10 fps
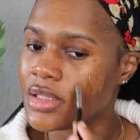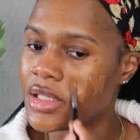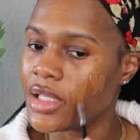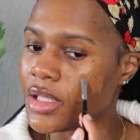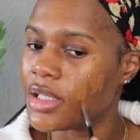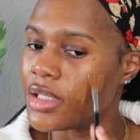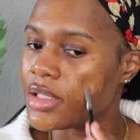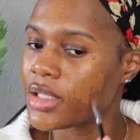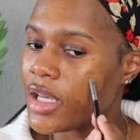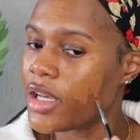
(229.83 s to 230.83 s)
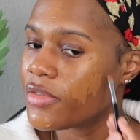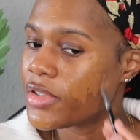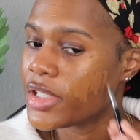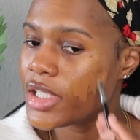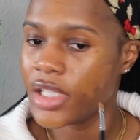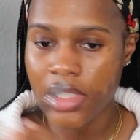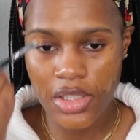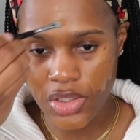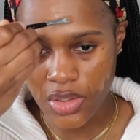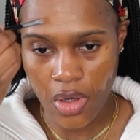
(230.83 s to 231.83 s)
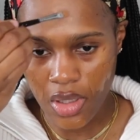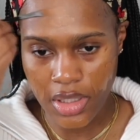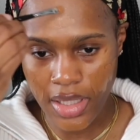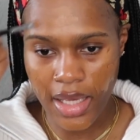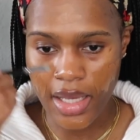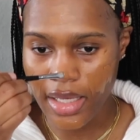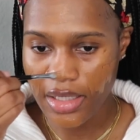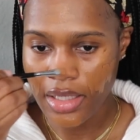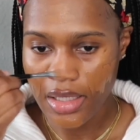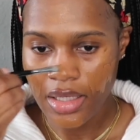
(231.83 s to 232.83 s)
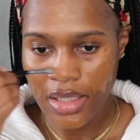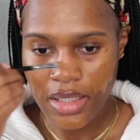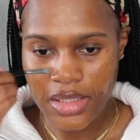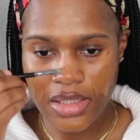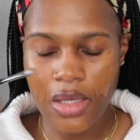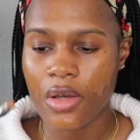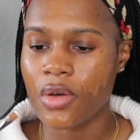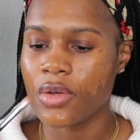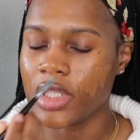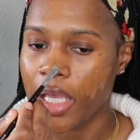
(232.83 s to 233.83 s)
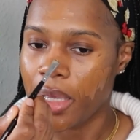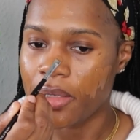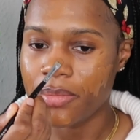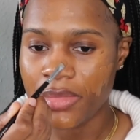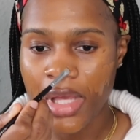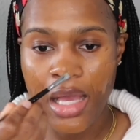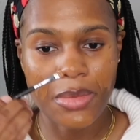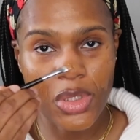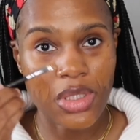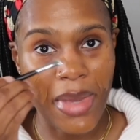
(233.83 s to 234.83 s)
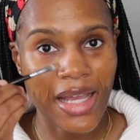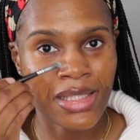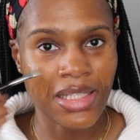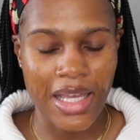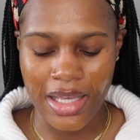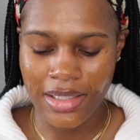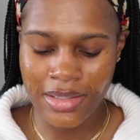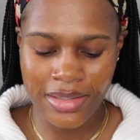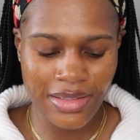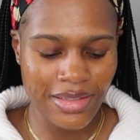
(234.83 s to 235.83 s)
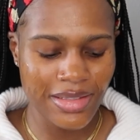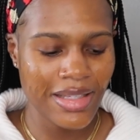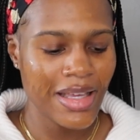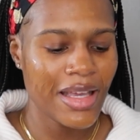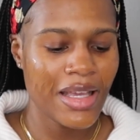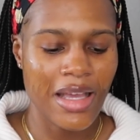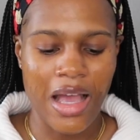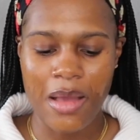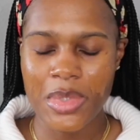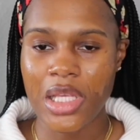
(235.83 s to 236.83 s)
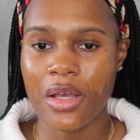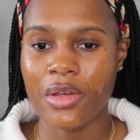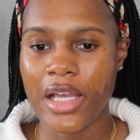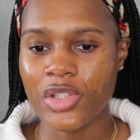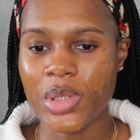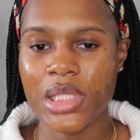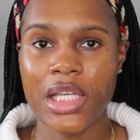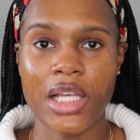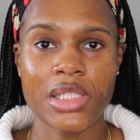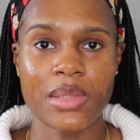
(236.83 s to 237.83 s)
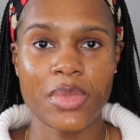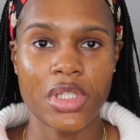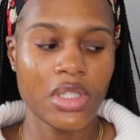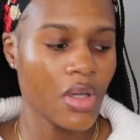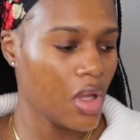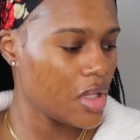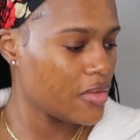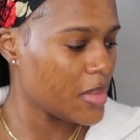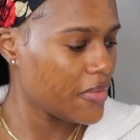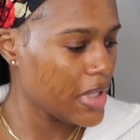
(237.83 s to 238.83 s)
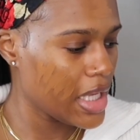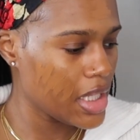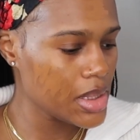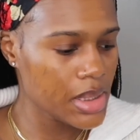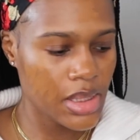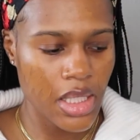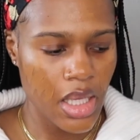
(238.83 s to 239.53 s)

the coverage and all of that. So yeah, I'm using MAC today. So as you see, I just put it all over my face,